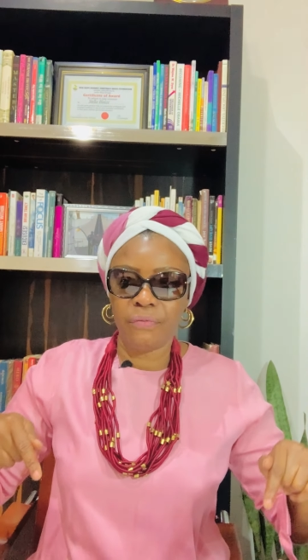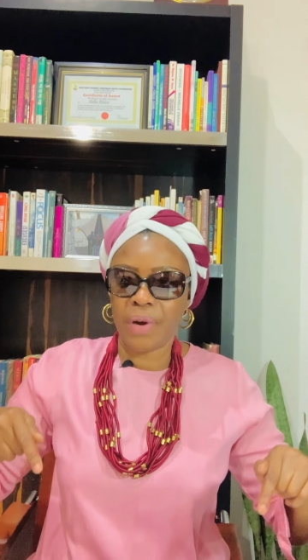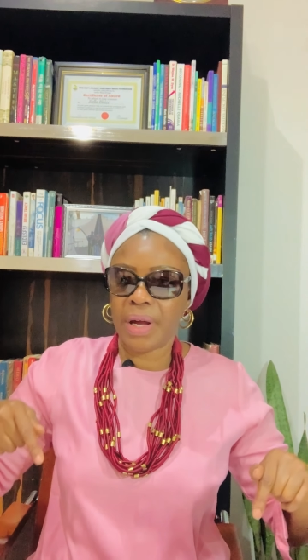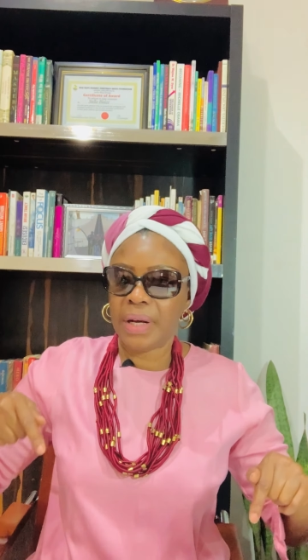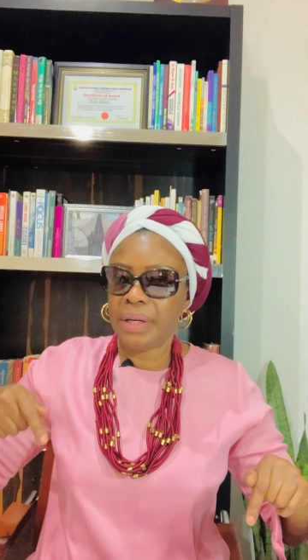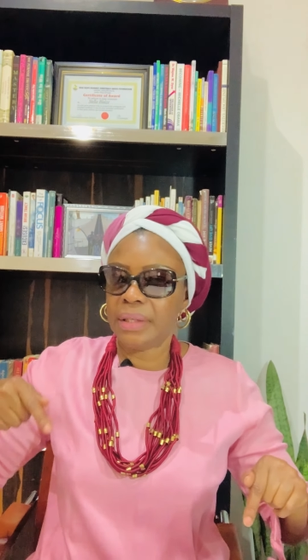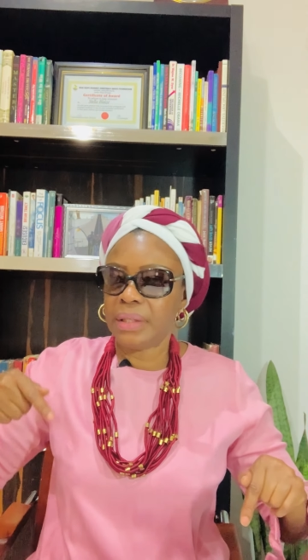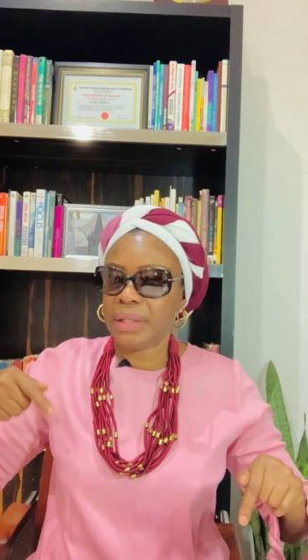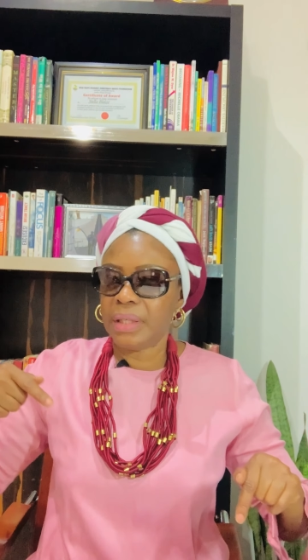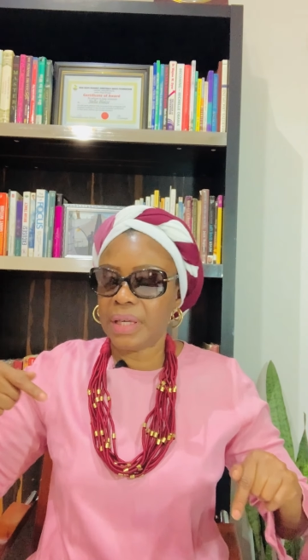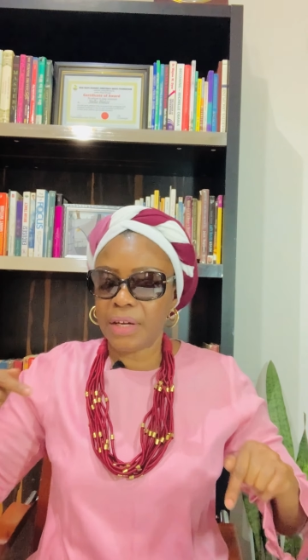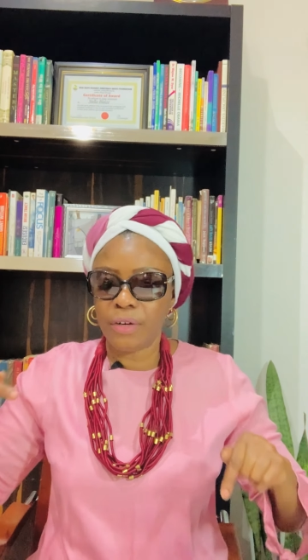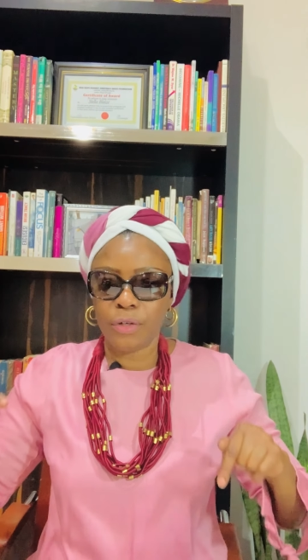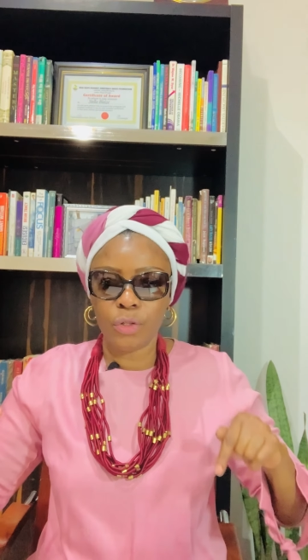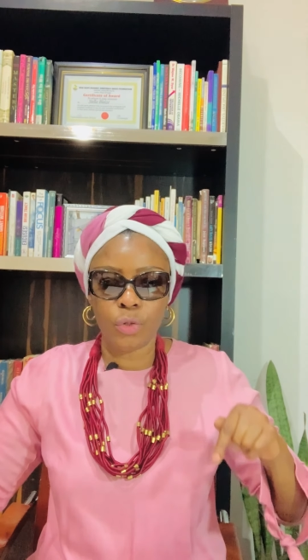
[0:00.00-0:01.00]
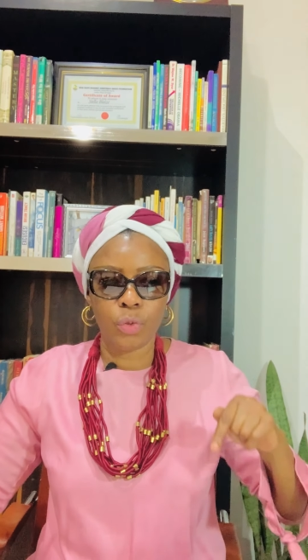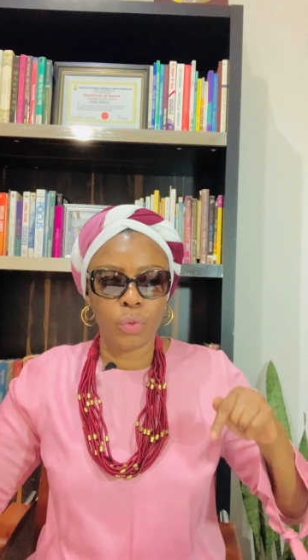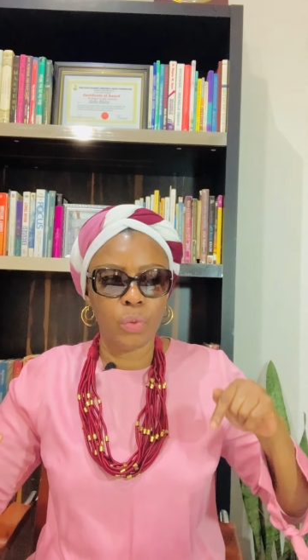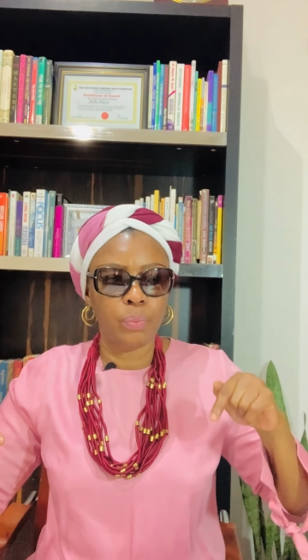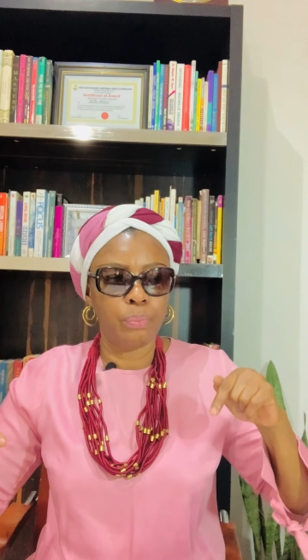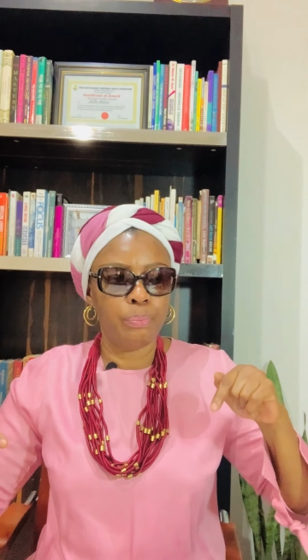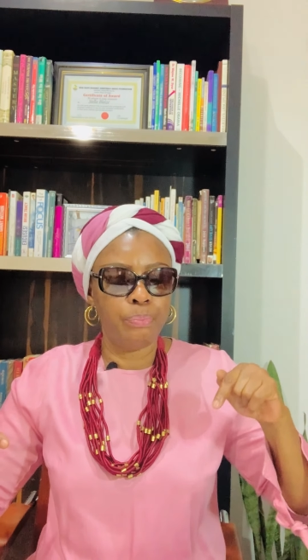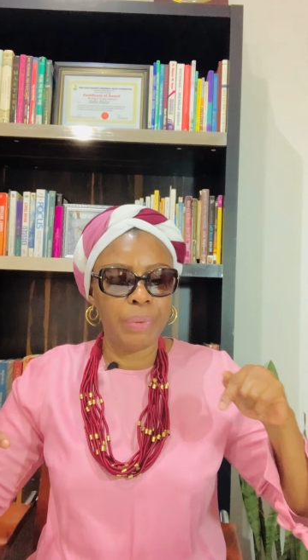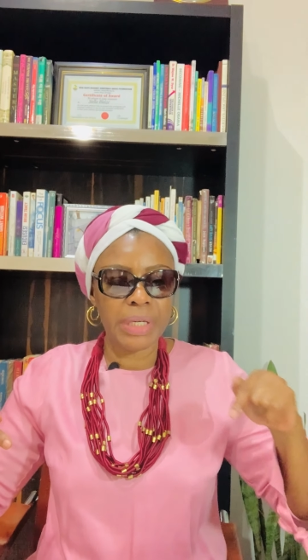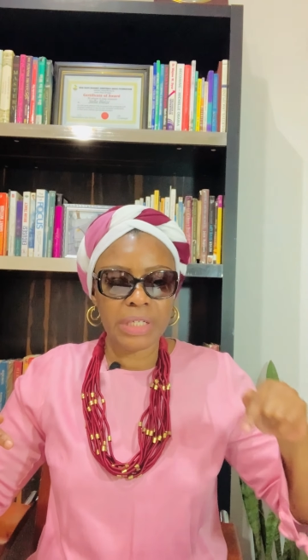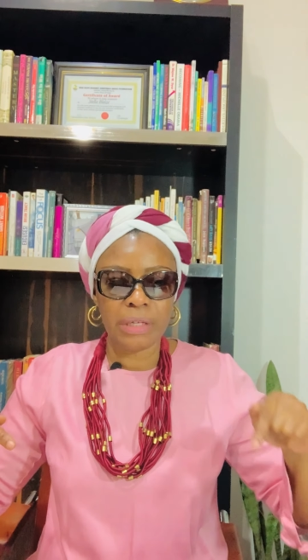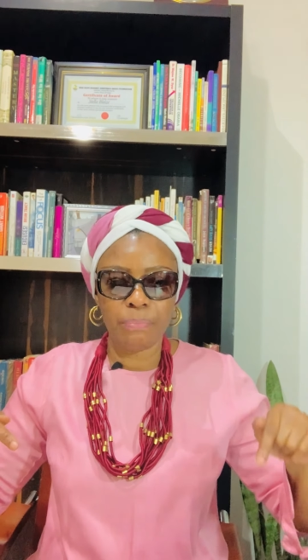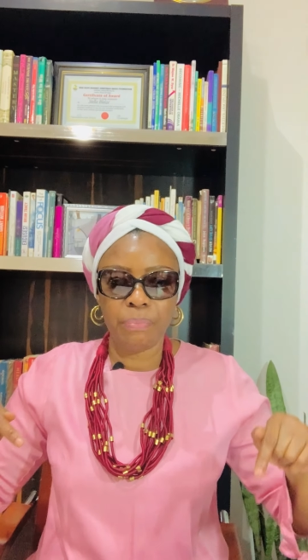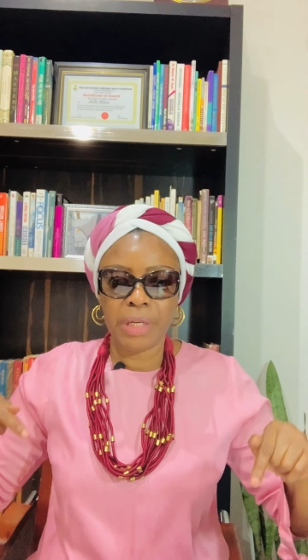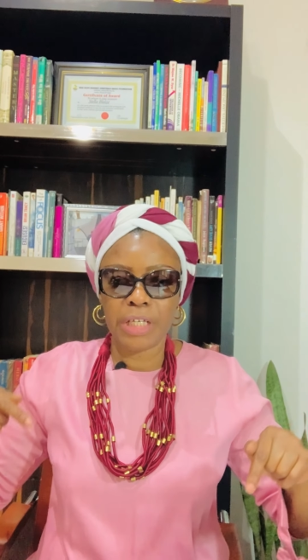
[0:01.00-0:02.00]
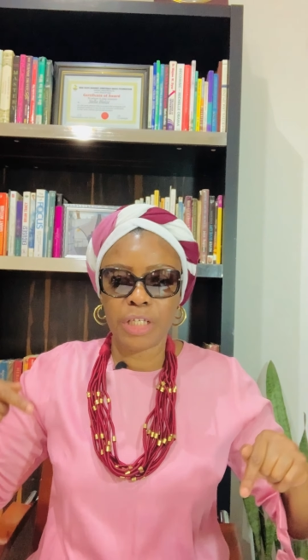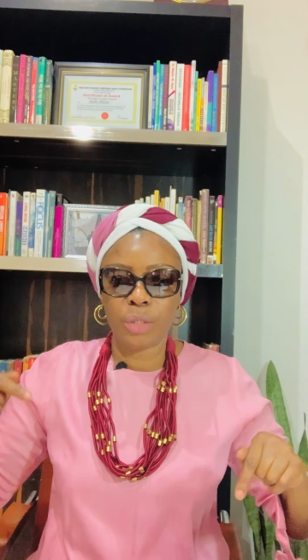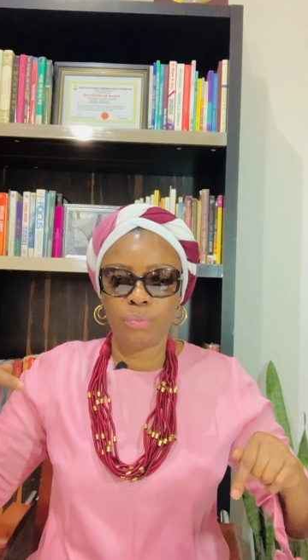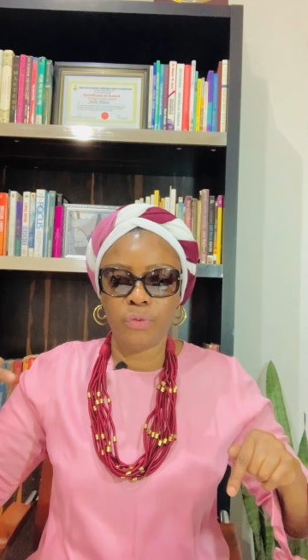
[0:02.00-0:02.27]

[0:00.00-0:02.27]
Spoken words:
and get onto a better place,